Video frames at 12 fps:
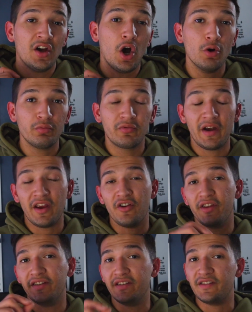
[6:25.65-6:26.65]
upgrade
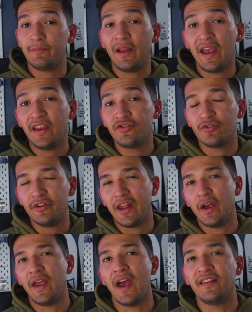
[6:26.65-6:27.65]
on the display. So
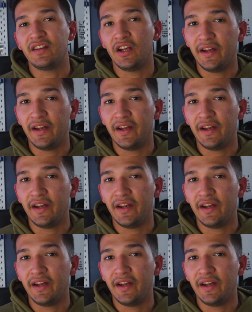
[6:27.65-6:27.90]
now it has a